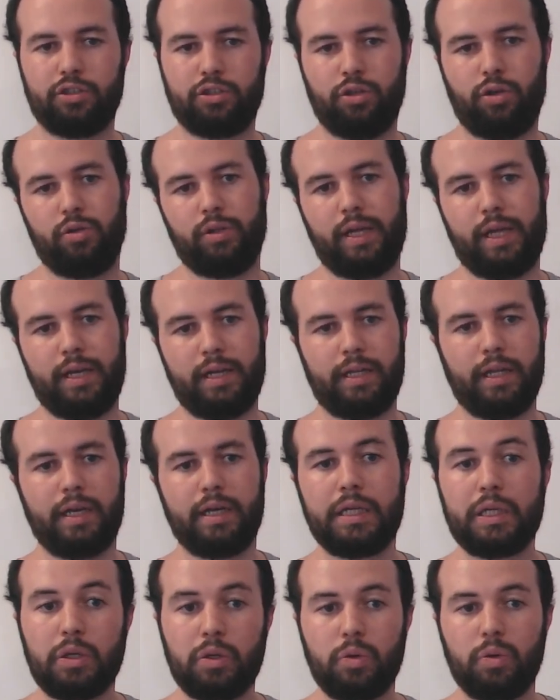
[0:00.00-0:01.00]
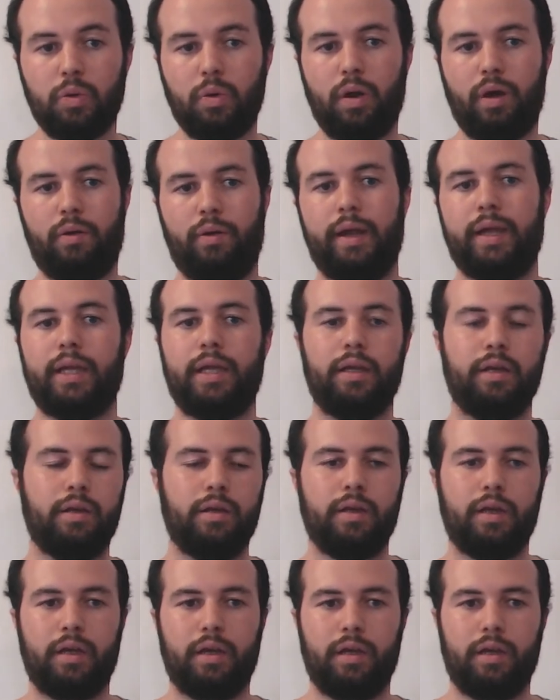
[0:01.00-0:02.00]
So then the new array
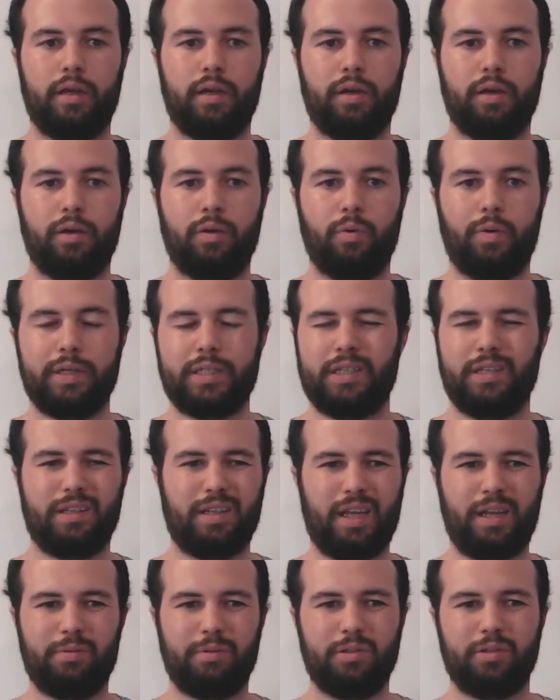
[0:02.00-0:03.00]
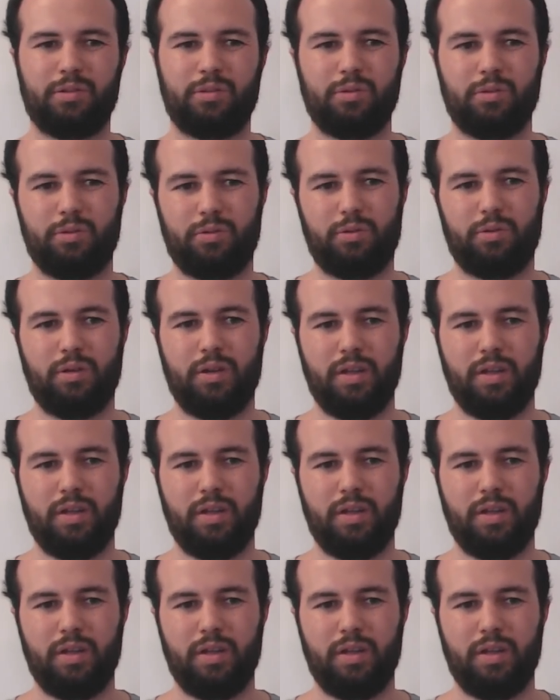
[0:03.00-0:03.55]
wasn't able to